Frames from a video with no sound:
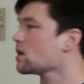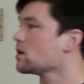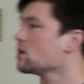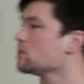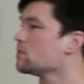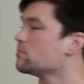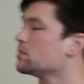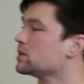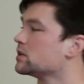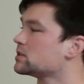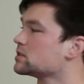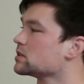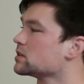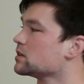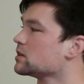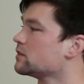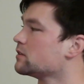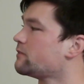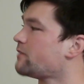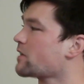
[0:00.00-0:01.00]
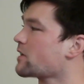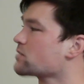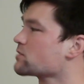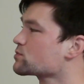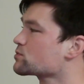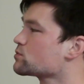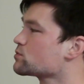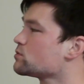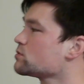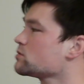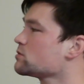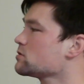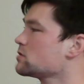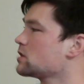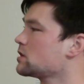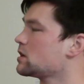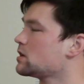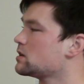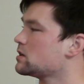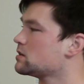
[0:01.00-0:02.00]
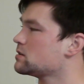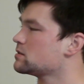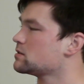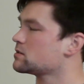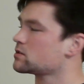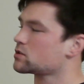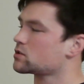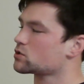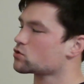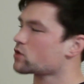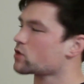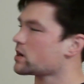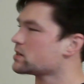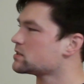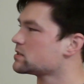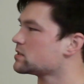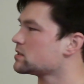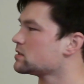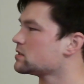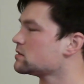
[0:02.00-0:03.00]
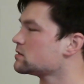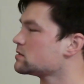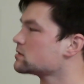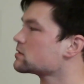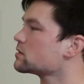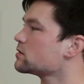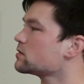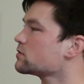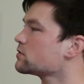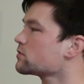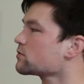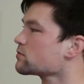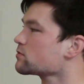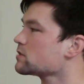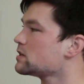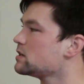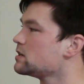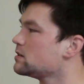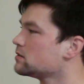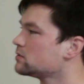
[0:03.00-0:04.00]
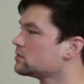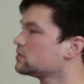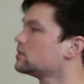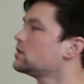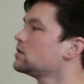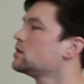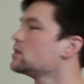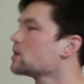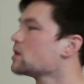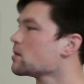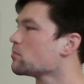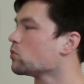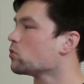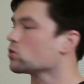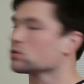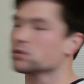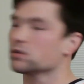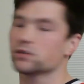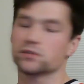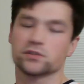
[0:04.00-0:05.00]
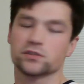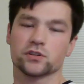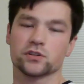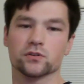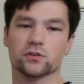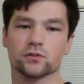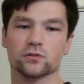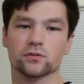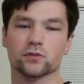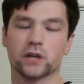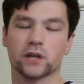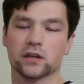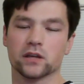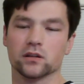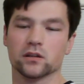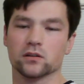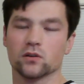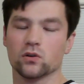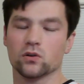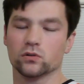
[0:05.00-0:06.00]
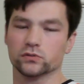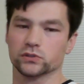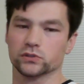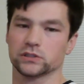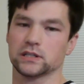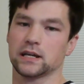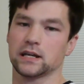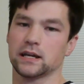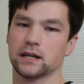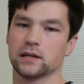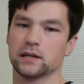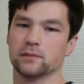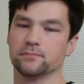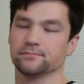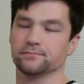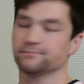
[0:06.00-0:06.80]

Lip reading: But final score is Tri-Cities 3, Portland 2 in overtime.